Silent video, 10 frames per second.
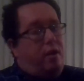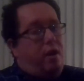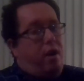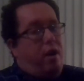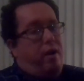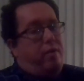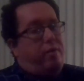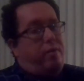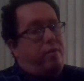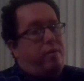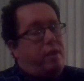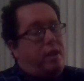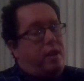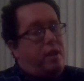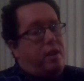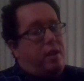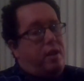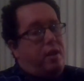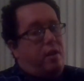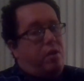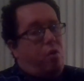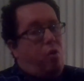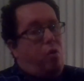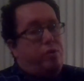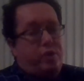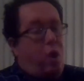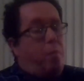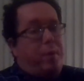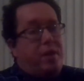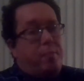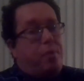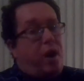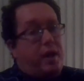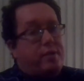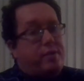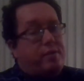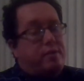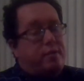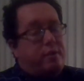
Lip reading: on the goal, don't be depressed.